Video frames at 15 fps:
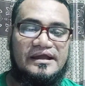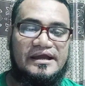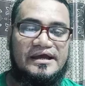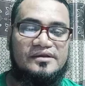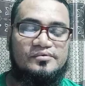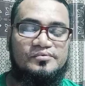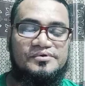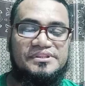
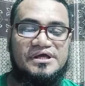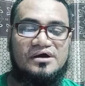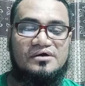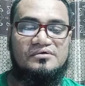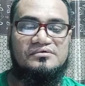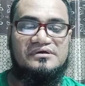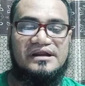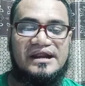and
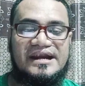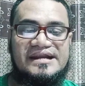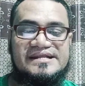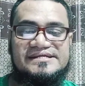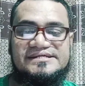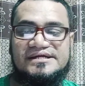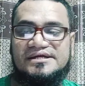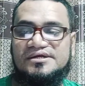without
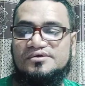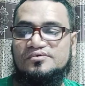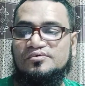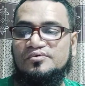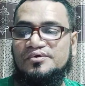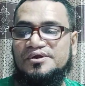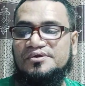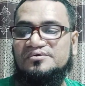addition
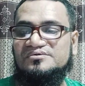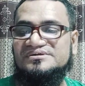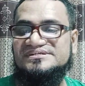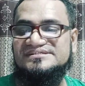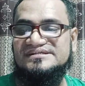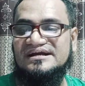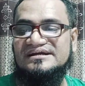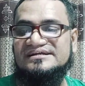to your
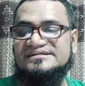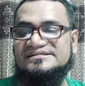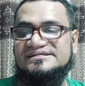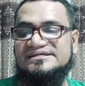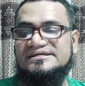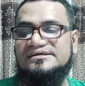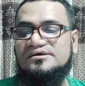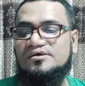
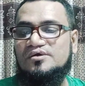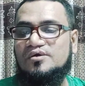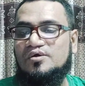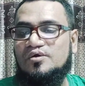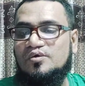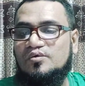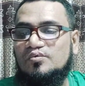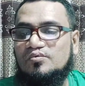strategy
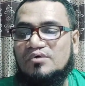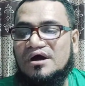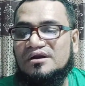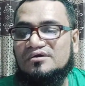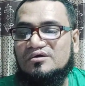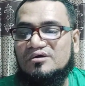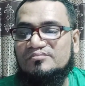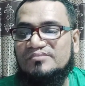one
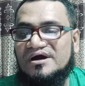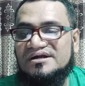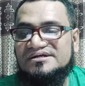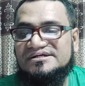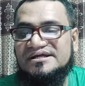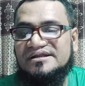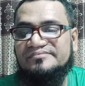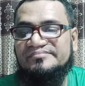
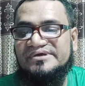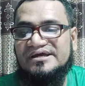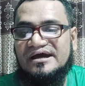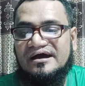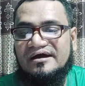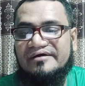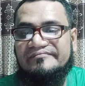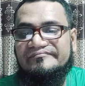conversion
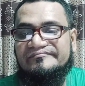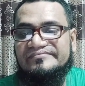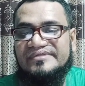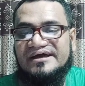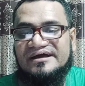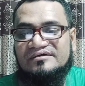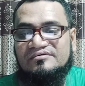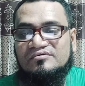behalf
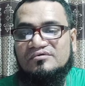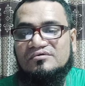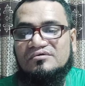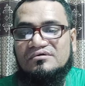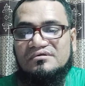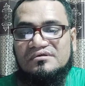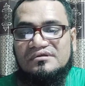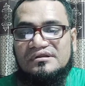the
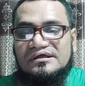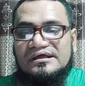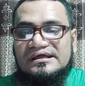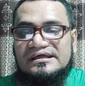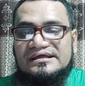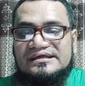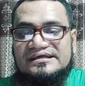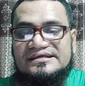Google
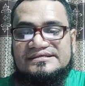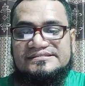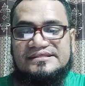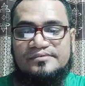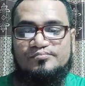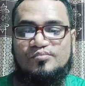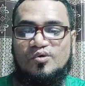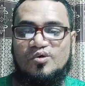is the
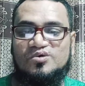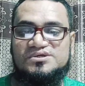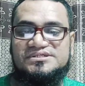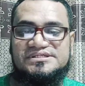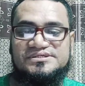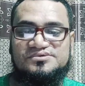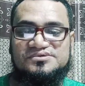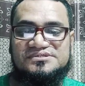most
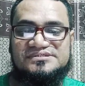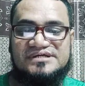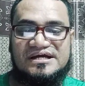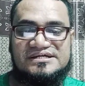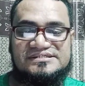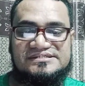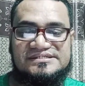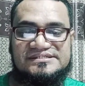used
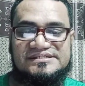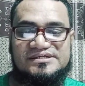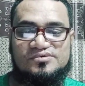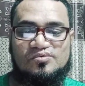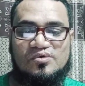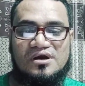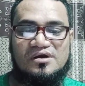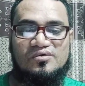search engine
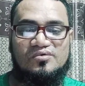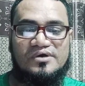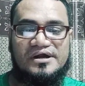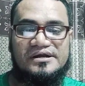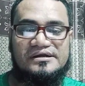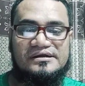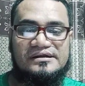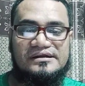worldwide